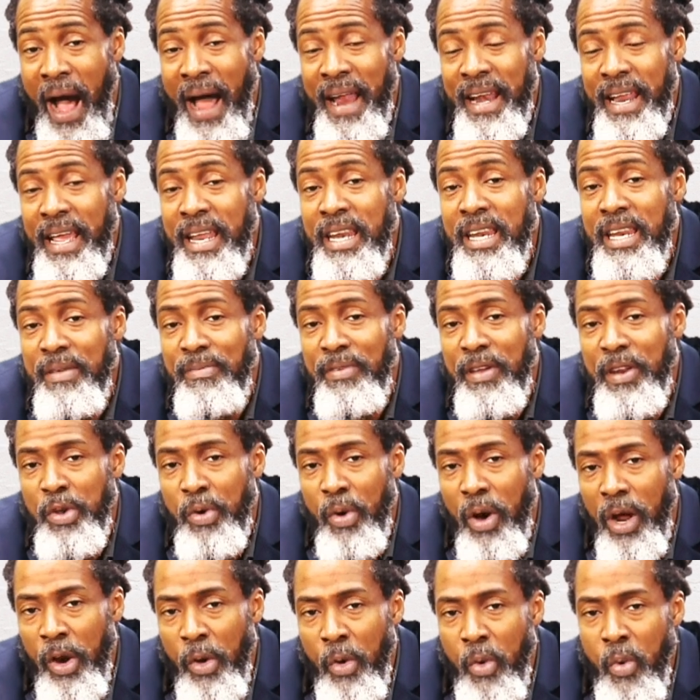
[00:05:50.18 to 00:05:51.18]
an
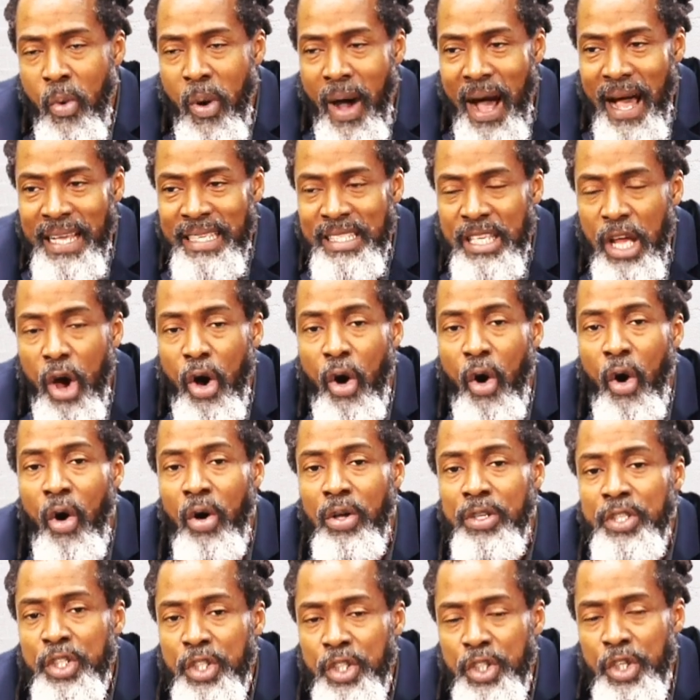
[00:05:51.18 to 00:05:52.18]
individual who has
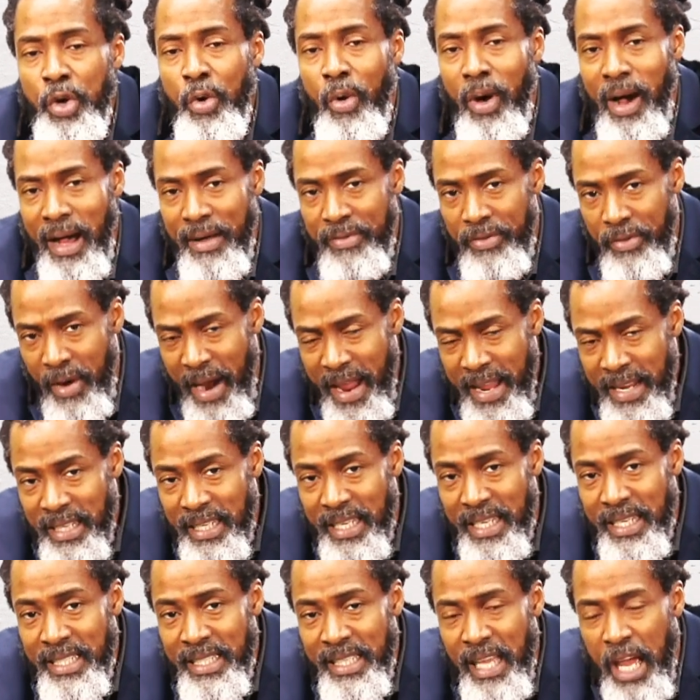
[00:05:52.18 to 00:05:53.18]

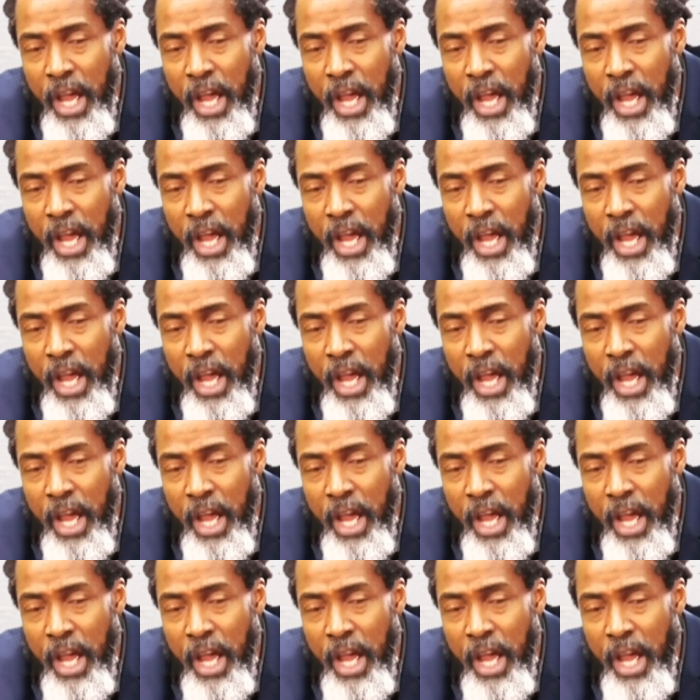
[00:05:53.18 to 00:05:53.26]
osteoarthritis,